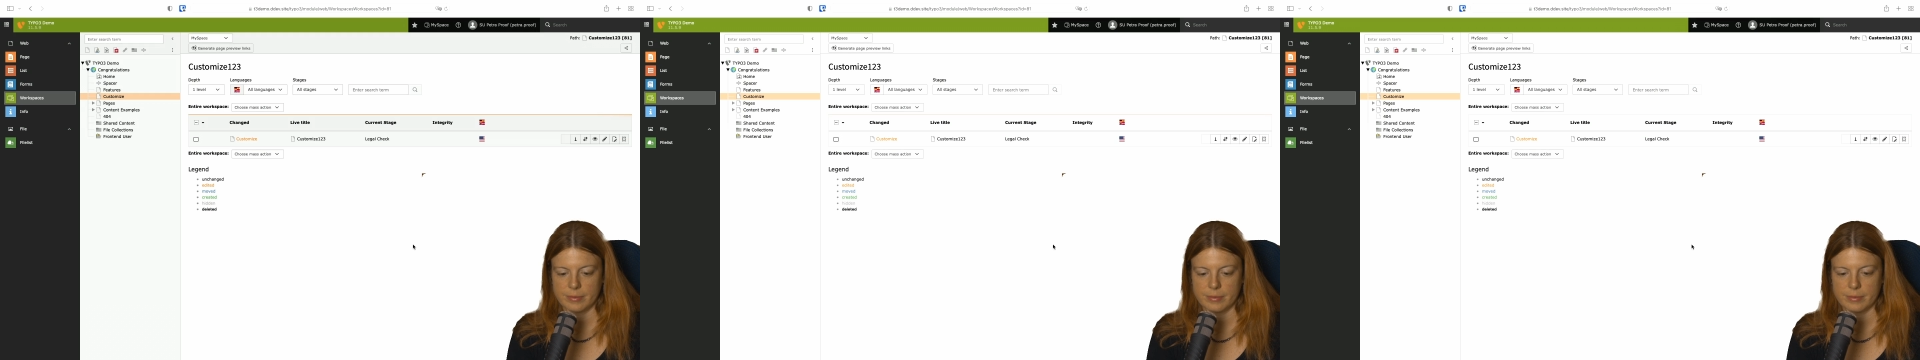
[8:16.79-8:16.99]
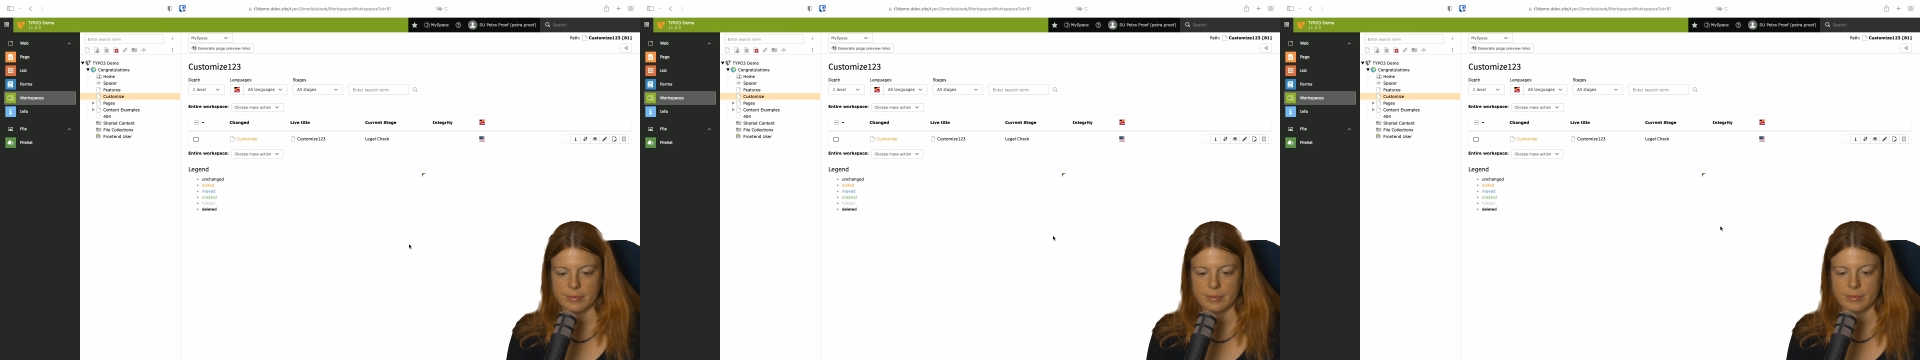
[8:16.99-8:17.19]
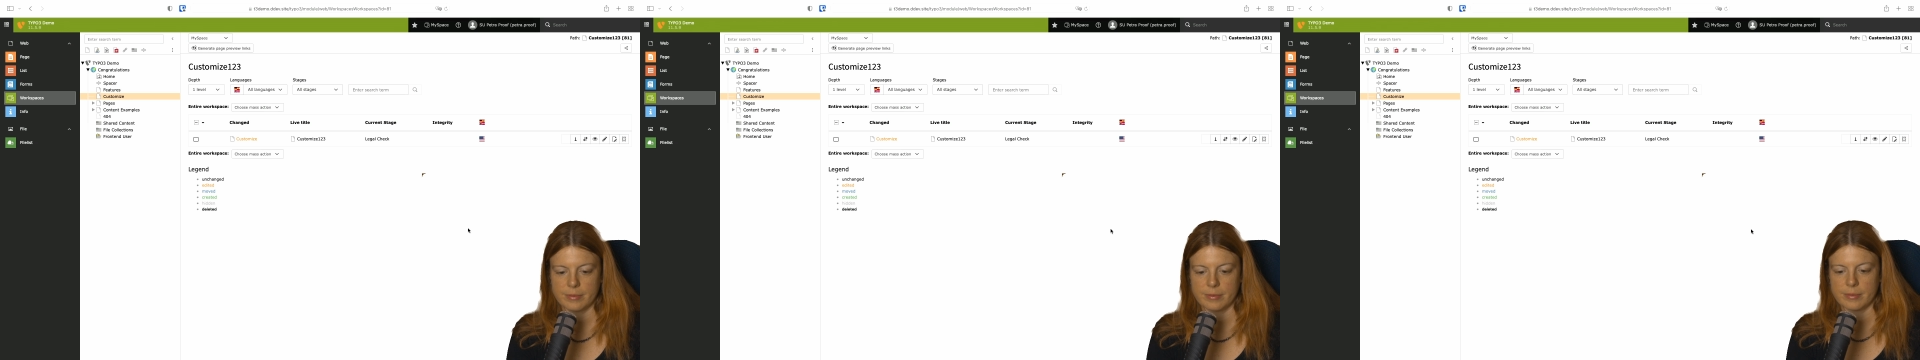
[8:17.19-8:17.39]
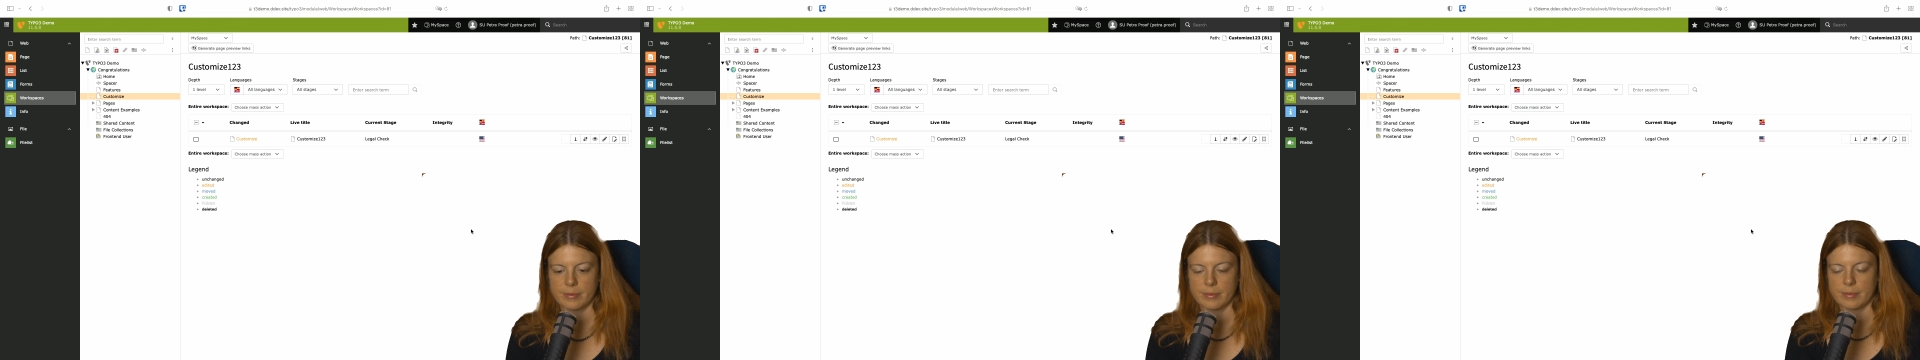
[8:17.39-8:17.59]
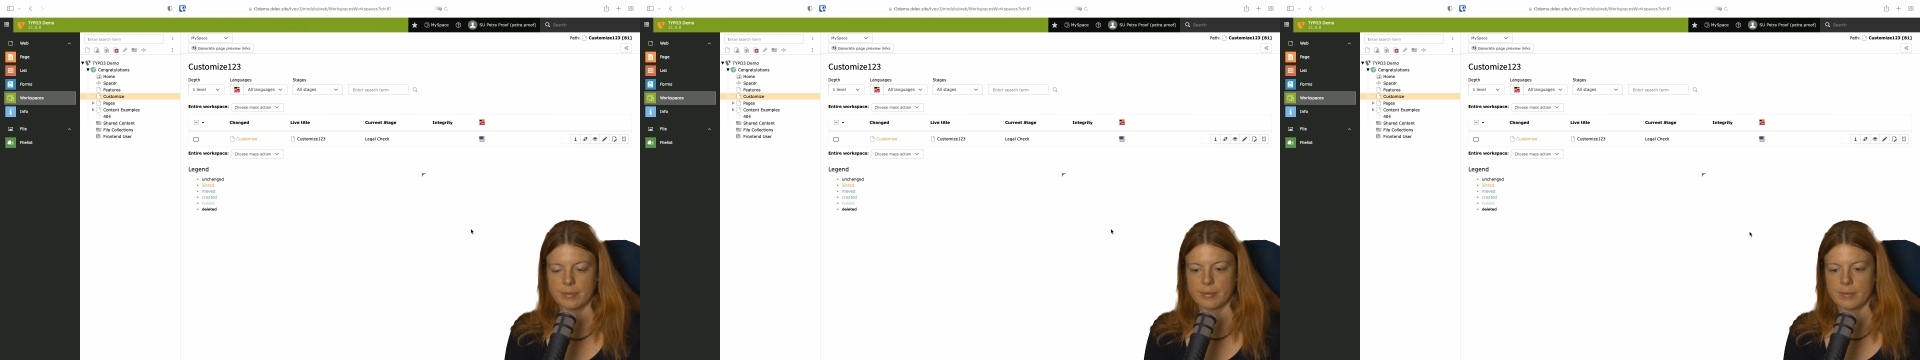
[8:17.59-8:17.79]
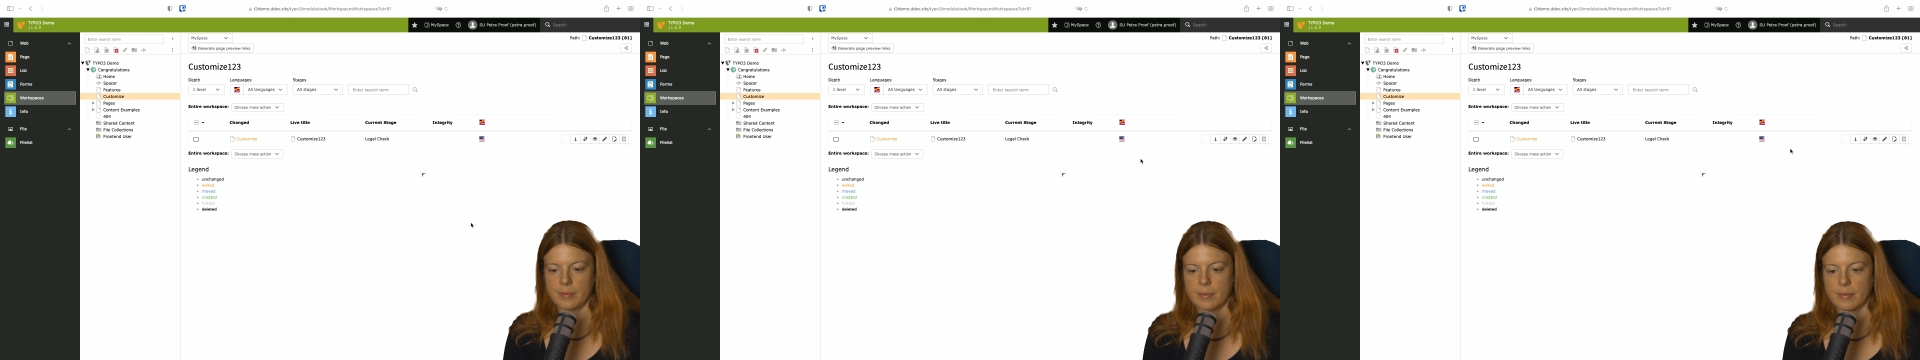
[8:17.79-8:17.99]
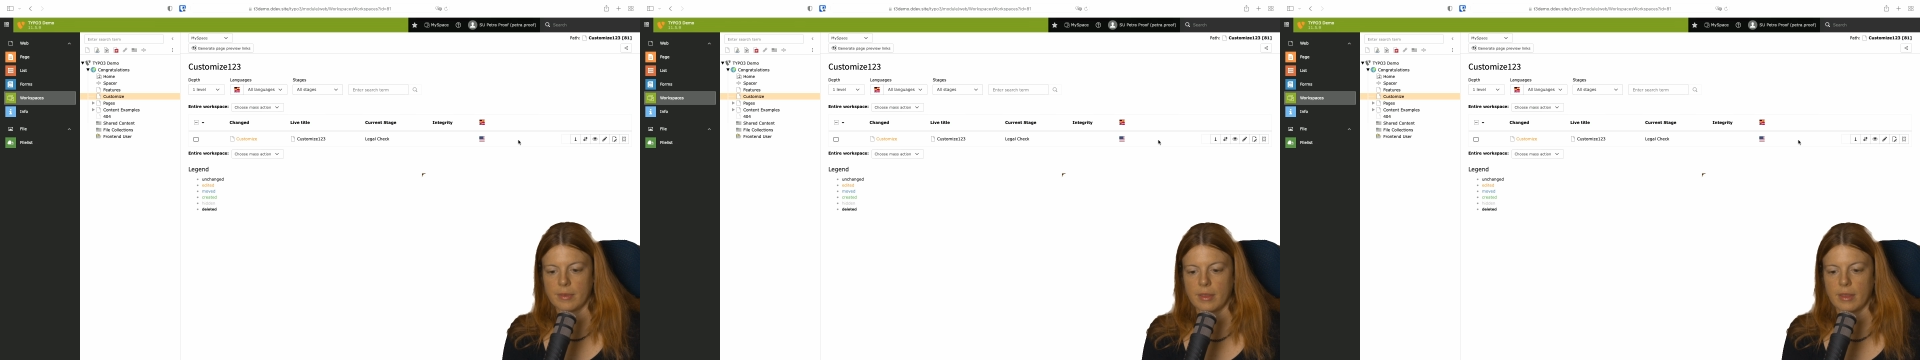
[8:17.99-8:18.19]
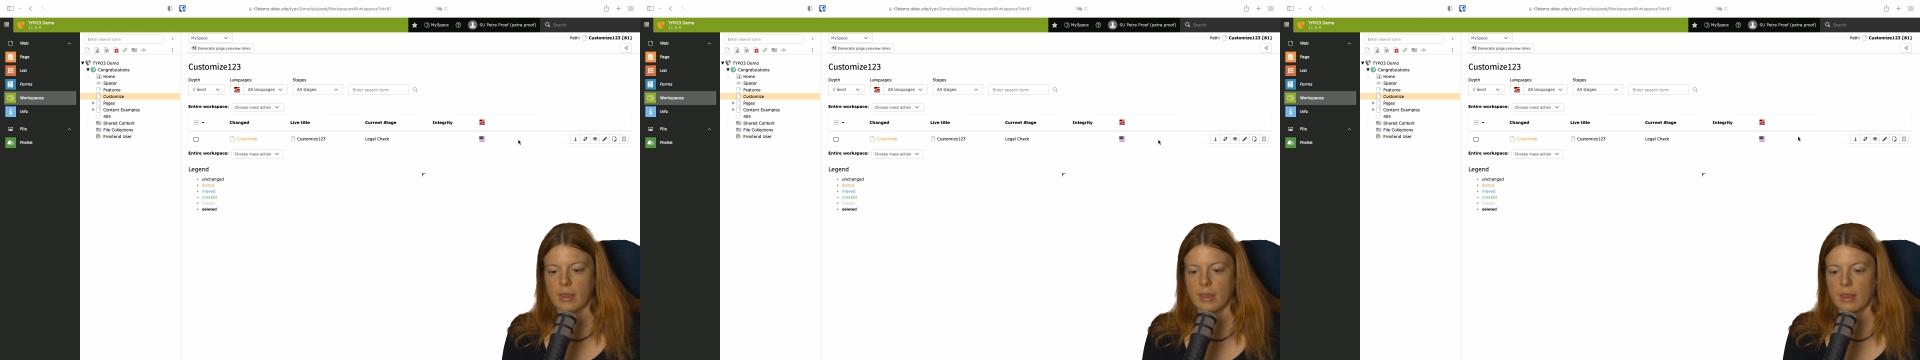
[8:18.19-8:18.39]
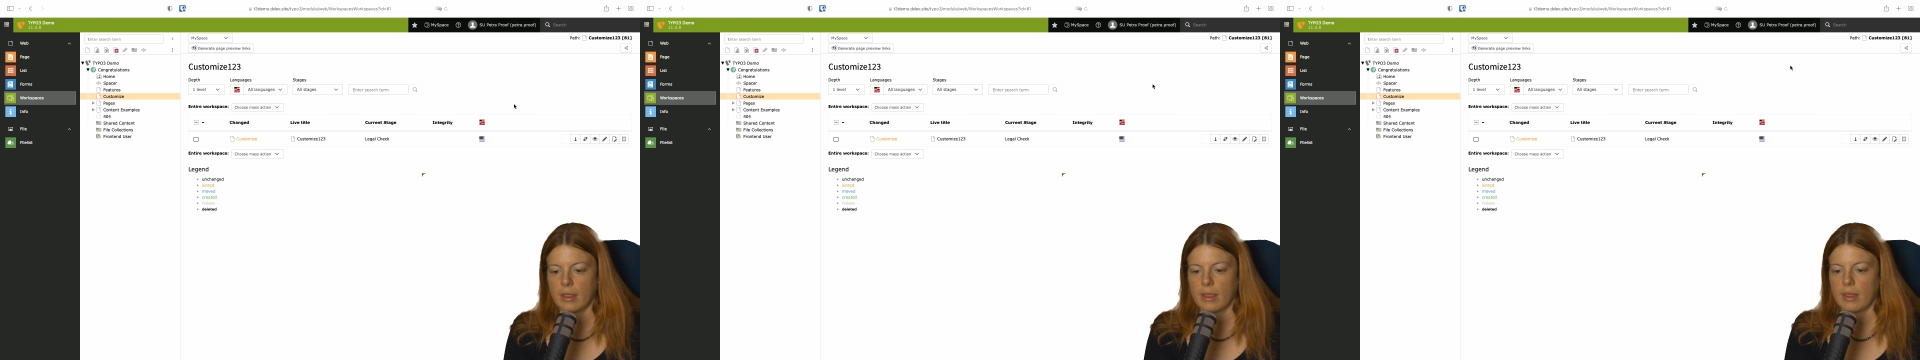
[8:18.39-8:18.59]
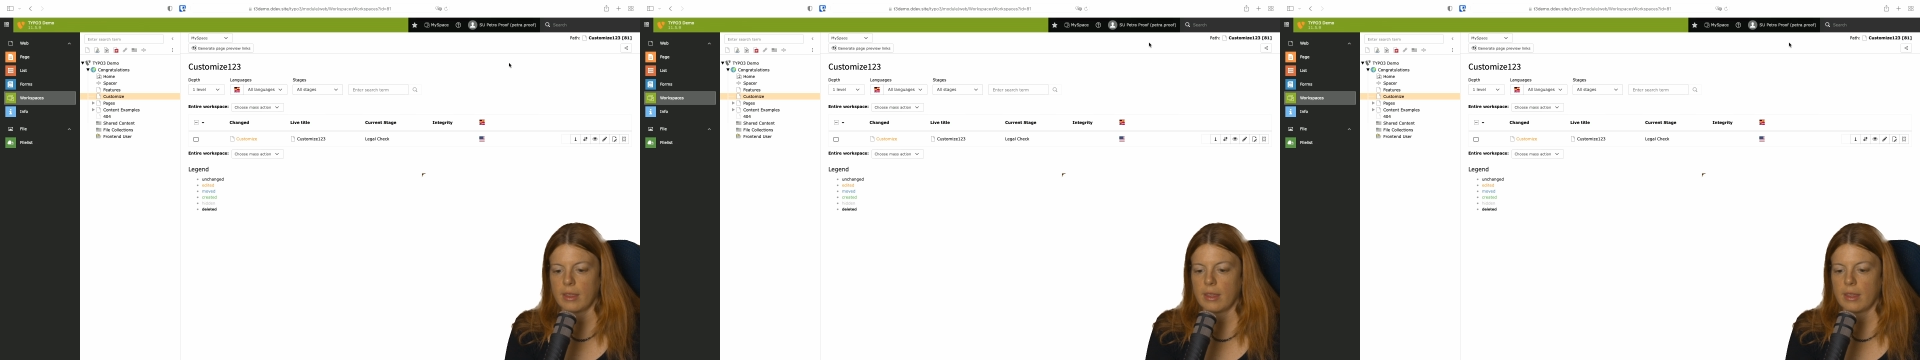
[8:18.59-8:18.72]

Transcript: No one is speaking in this clip.